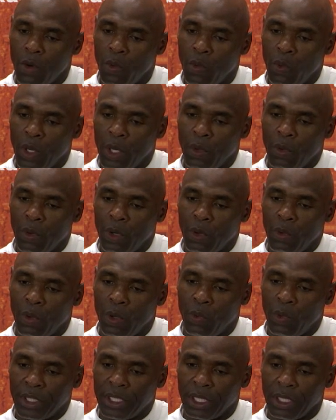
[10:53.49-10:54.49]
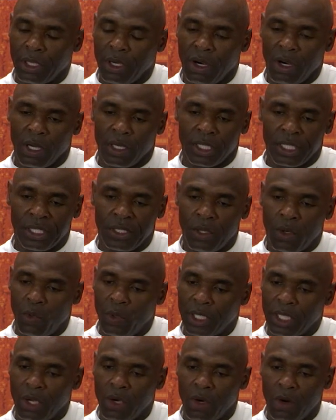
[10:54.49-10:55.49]
Well, with the guard, you know,
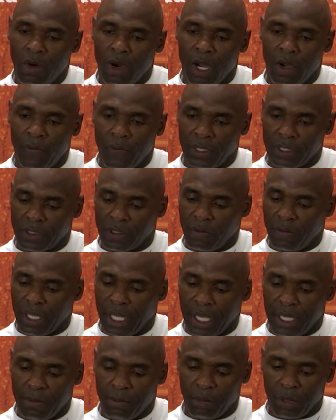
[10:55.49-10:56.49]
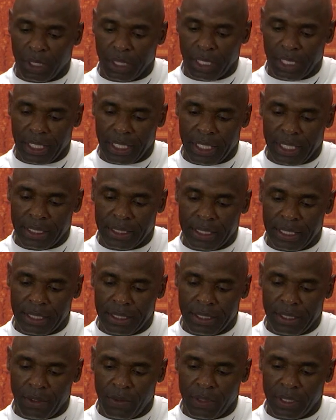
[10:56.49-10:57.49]
with the whole offensive line play, it,
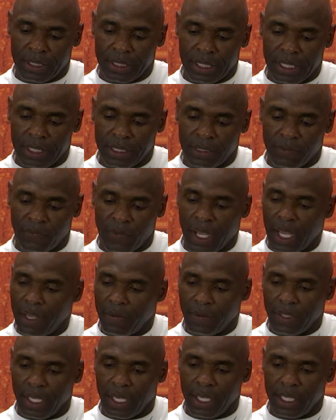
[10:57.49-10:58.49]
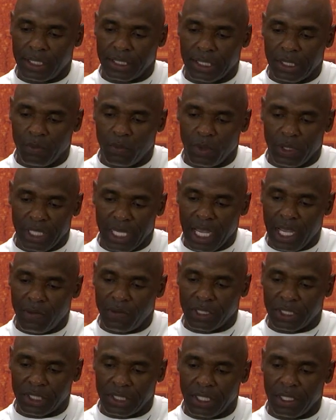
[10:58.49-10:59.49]
you know, it's it's five guys, and when you have
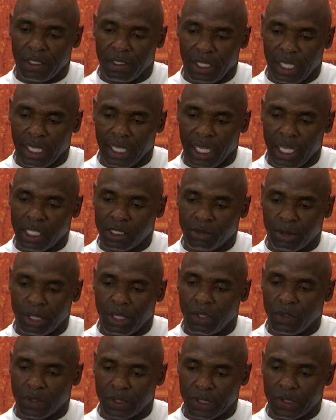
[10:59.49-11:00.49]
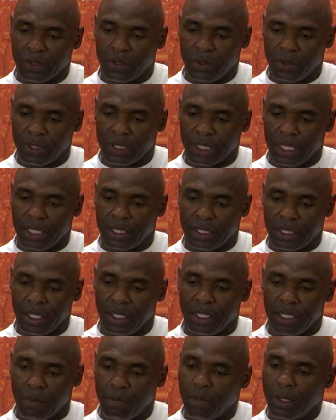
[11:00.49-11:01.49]
a center like Espinosa who sits there
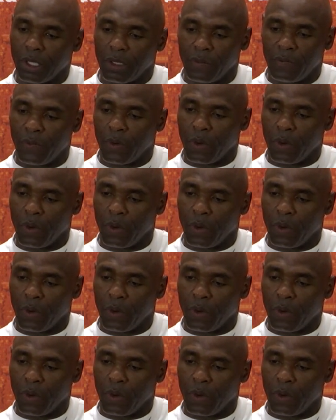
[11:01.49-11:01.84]
in the middle